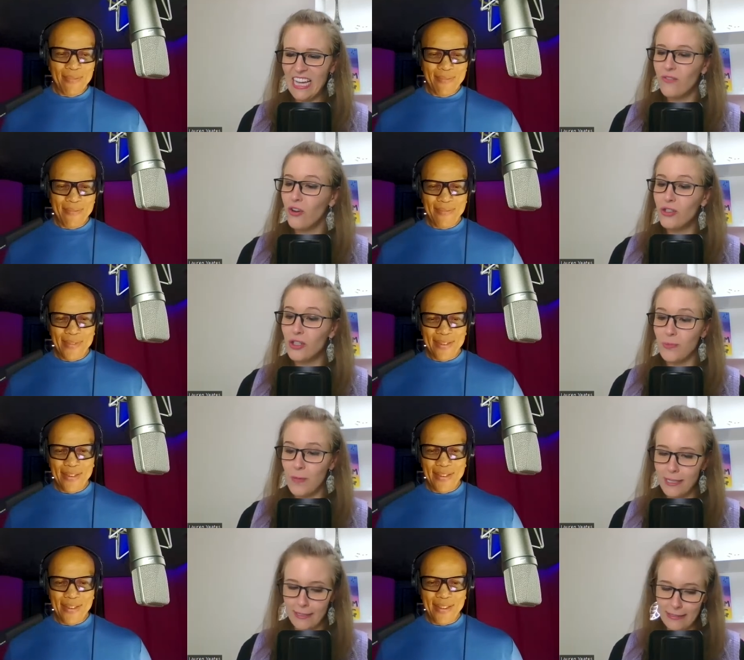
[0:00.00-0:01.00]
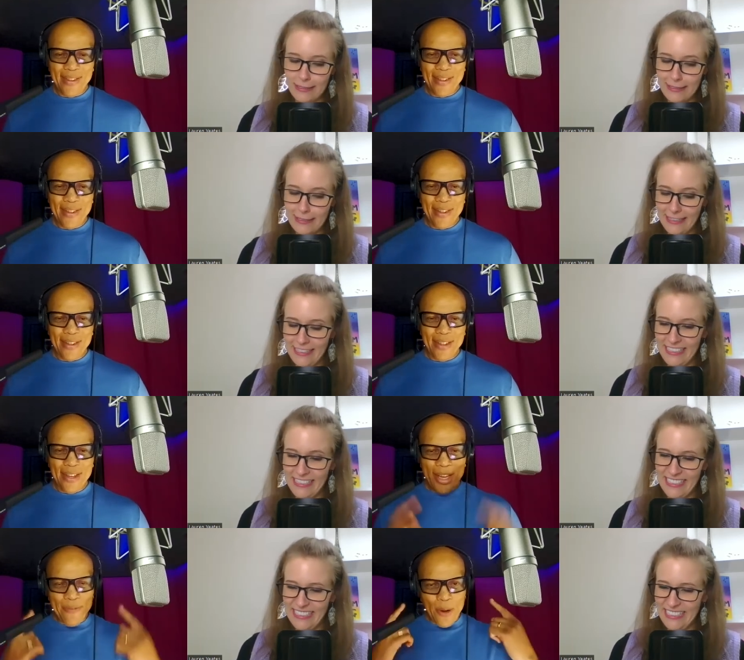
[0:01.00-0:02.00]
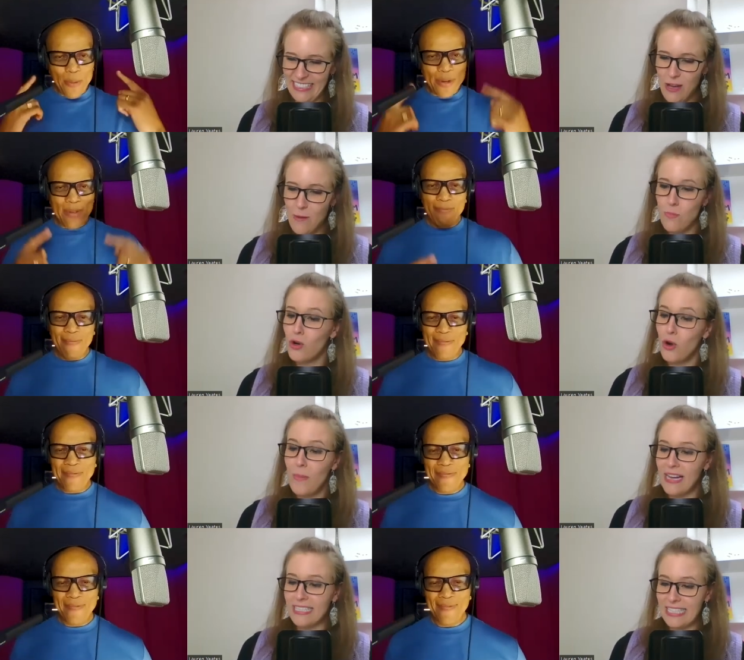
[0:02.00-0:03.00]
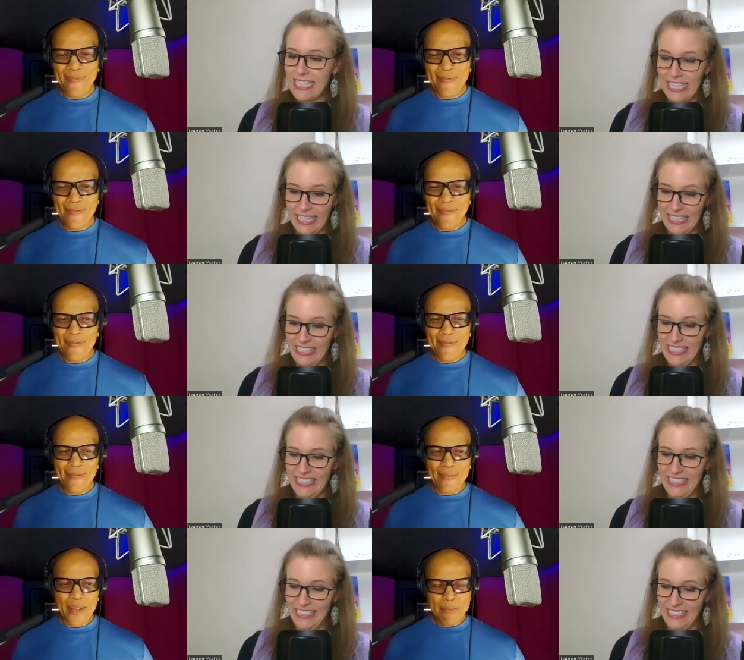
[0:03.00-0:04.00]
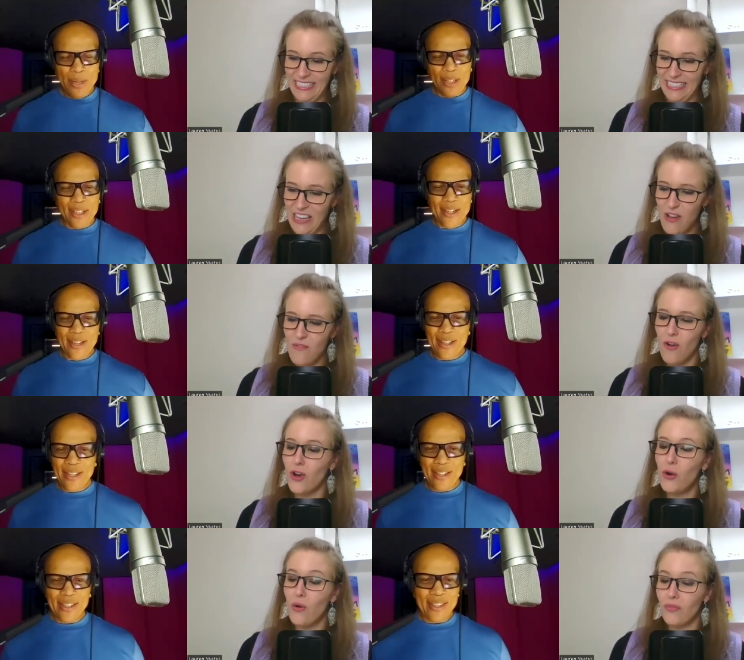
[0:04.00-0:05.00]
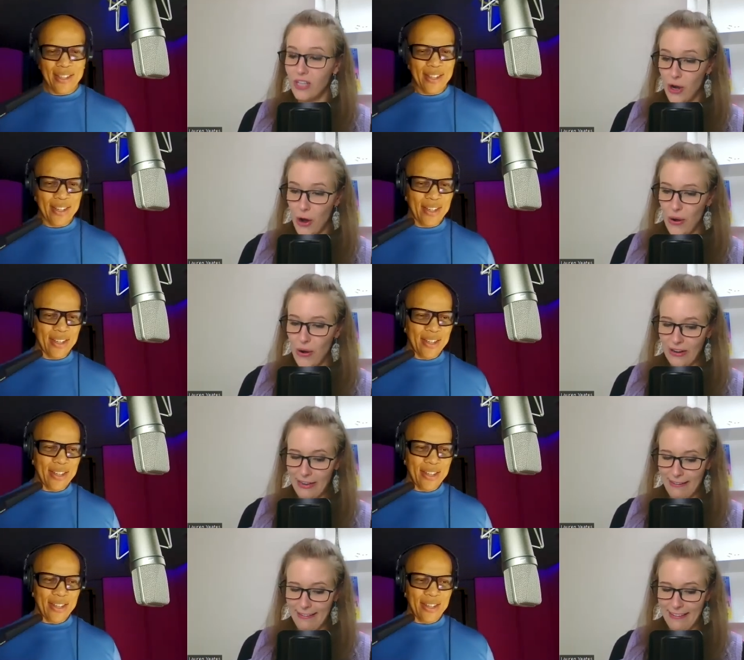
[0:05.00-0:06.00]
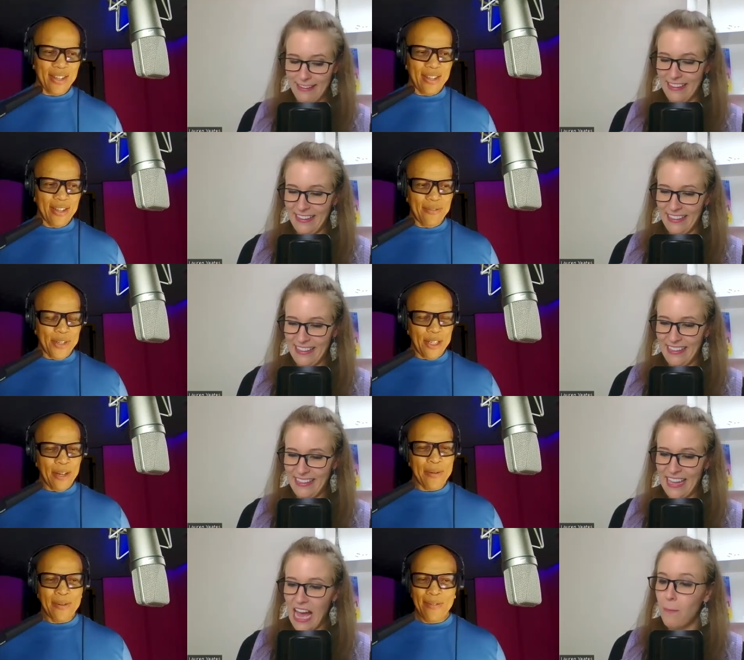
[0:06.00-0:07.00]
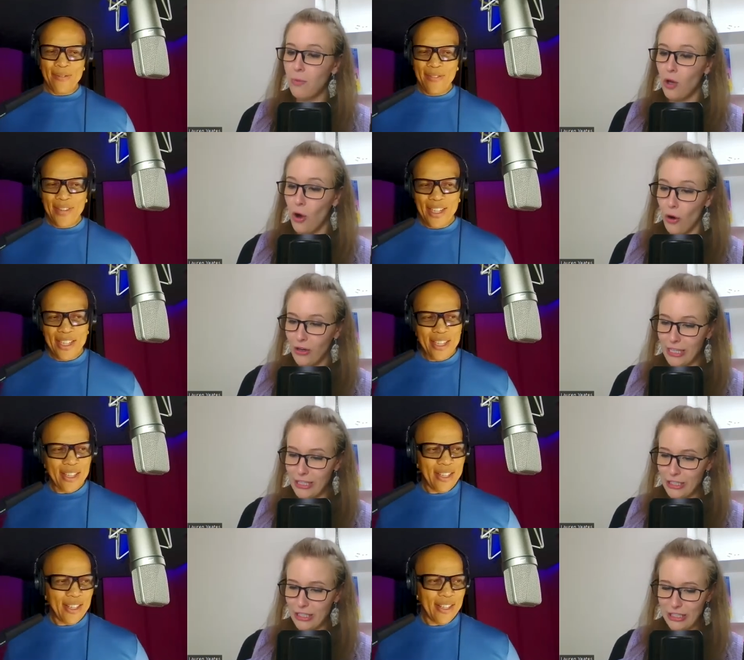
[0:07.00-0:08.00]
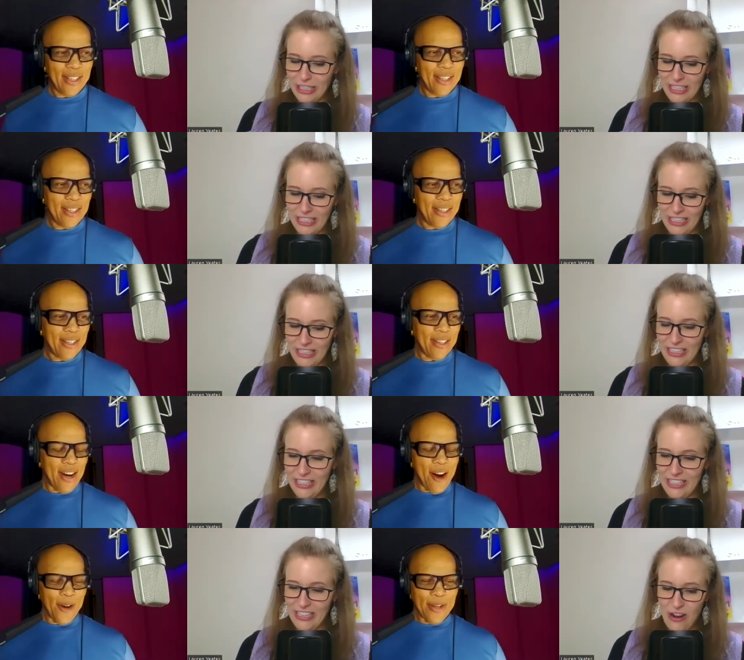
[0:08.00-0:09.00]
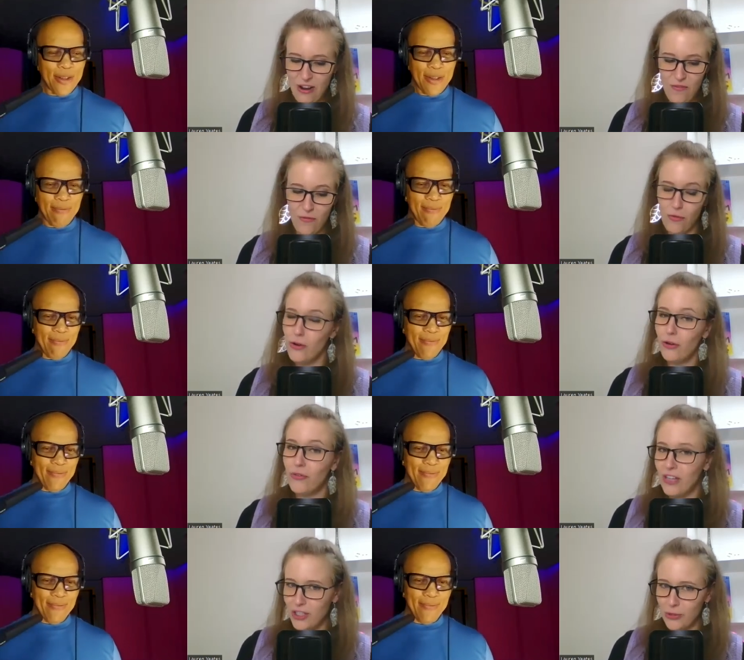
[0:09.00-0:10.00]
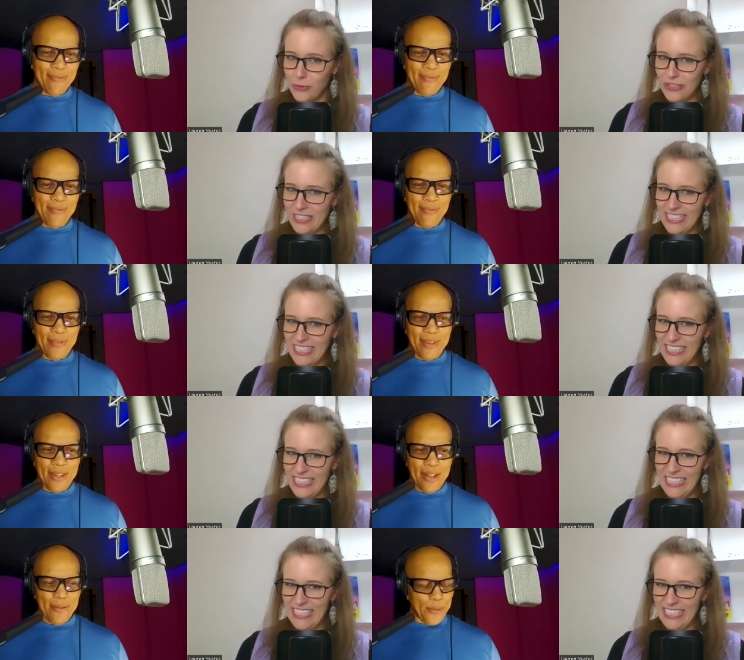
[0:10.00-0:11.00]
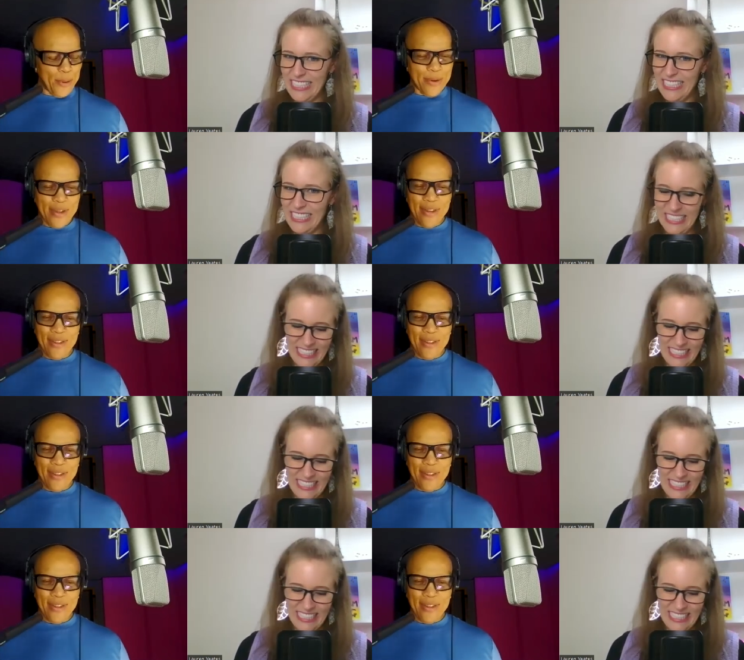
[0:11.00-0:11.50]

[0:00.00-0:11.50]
Speaker 1: Headphones or speakers? Headphones. Book or magazine? Book. Photo or video? Video. Apple or orange? Orange. Fruit or vegetables? Fruits.